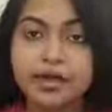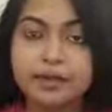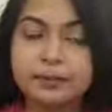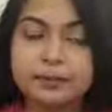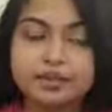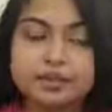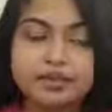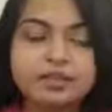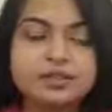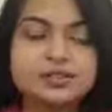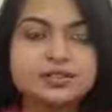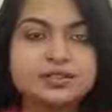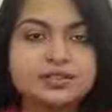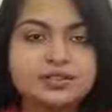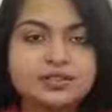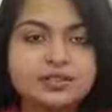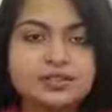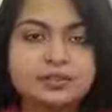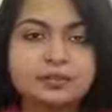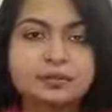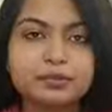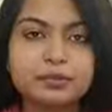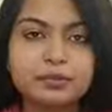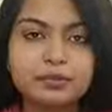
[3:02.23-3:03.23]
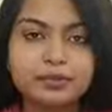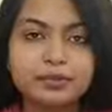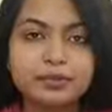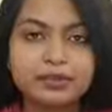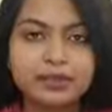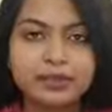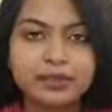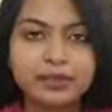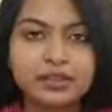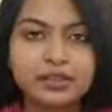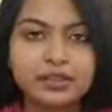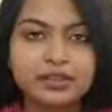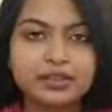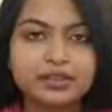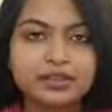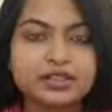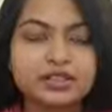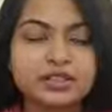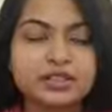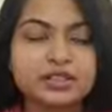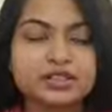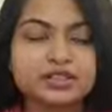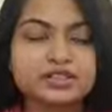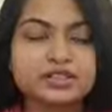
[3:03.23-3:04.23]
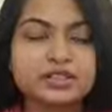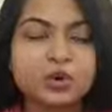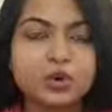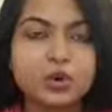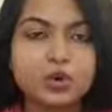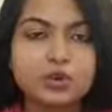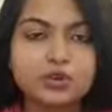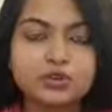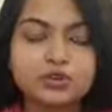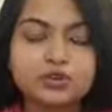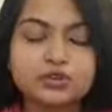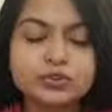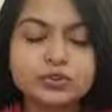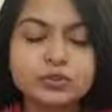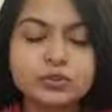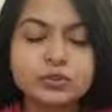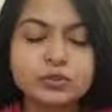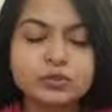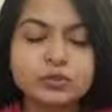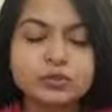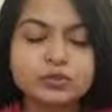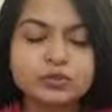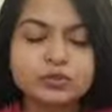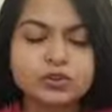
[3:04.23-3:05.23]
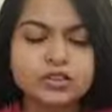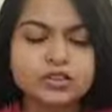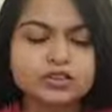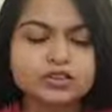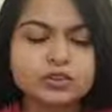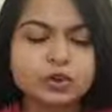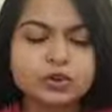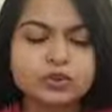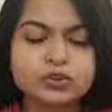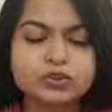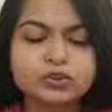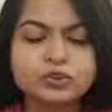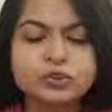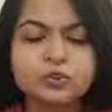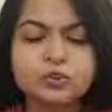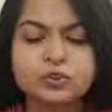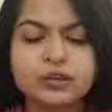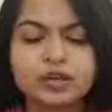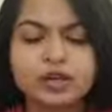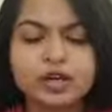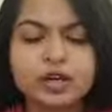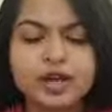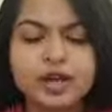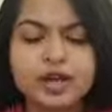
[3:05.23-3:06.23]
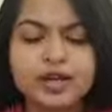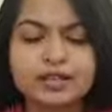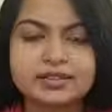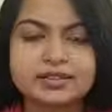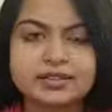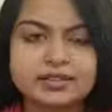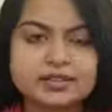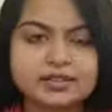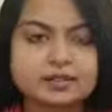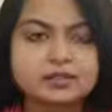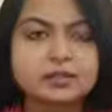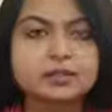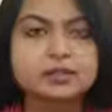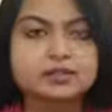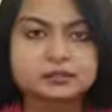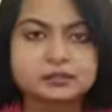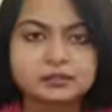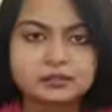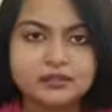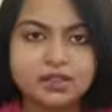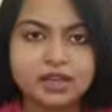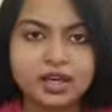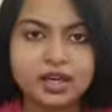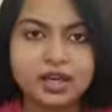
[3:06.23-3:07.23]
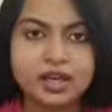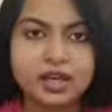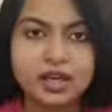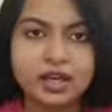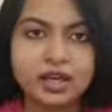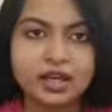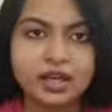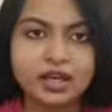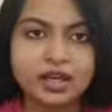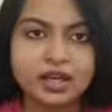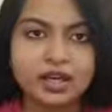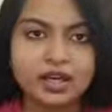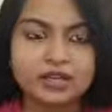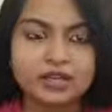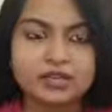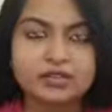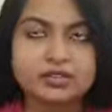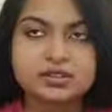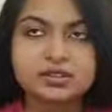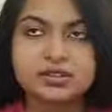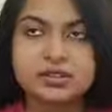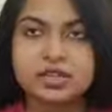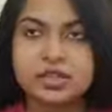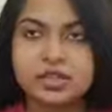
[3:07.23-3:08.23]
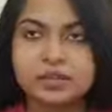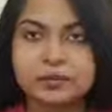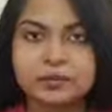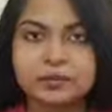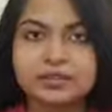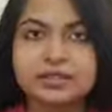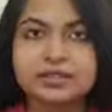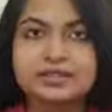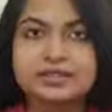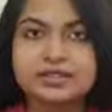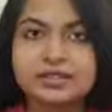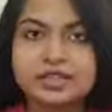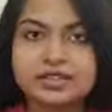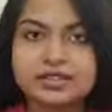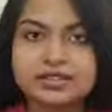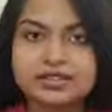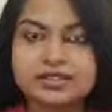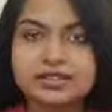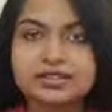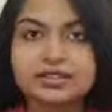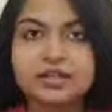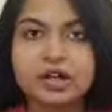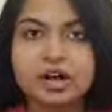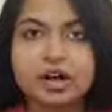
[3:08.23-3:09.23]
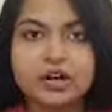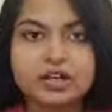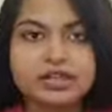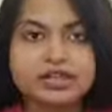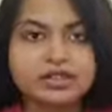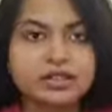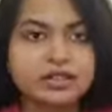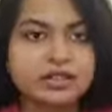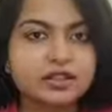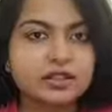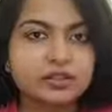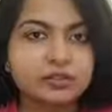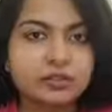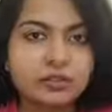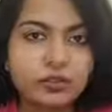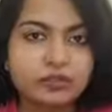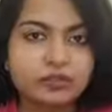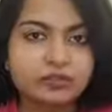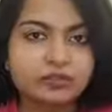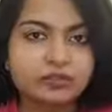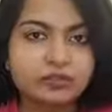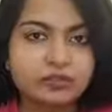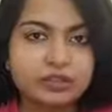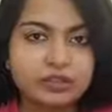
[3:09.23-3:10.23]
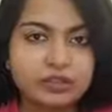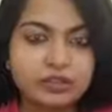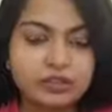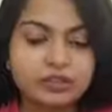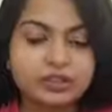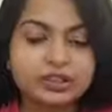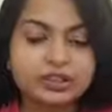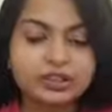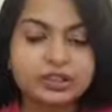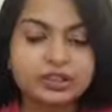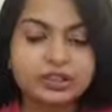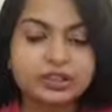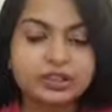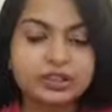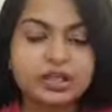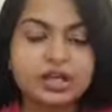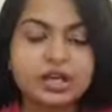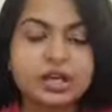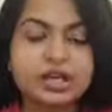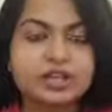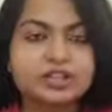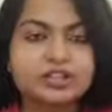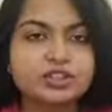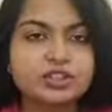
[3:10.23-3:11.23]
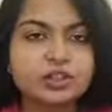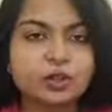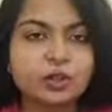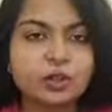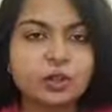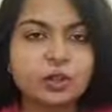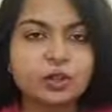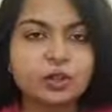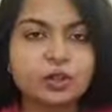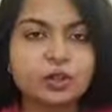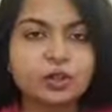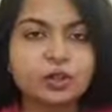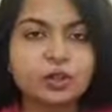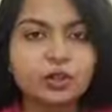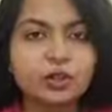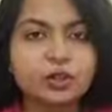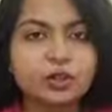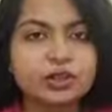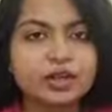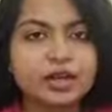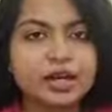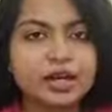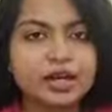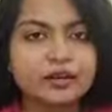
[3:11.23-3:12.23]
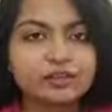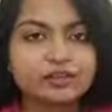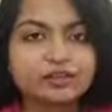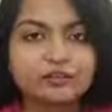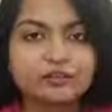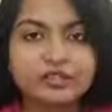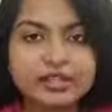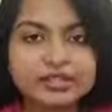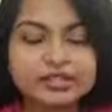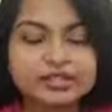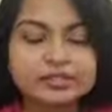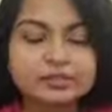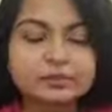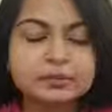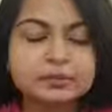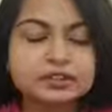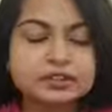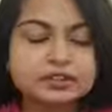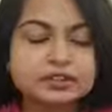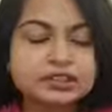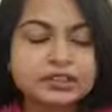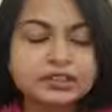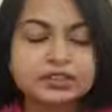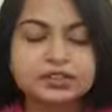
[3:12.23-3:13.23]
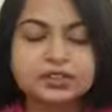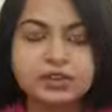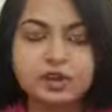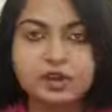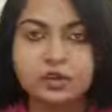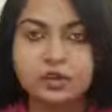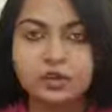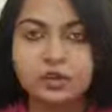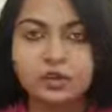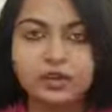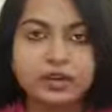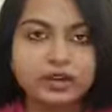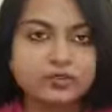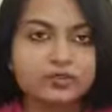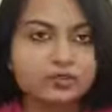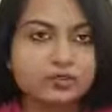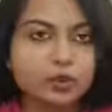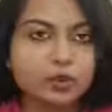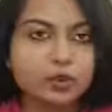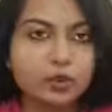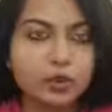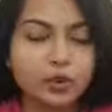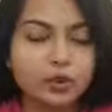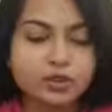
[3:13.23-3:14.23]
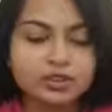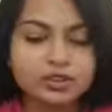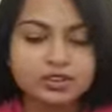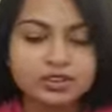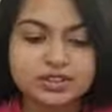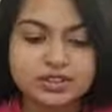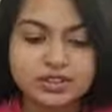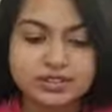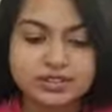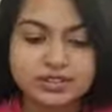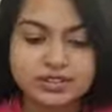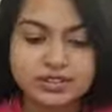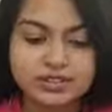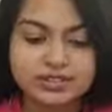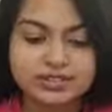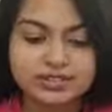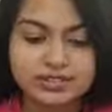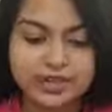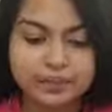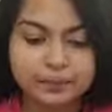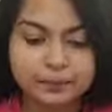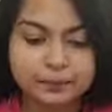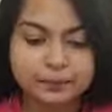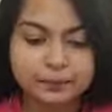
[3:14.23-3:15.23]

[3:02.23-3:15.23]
because it's computer based, it's also more accessible, and the tests are taken more frequently, so you can have flexible dates on whenever you want to take the exam.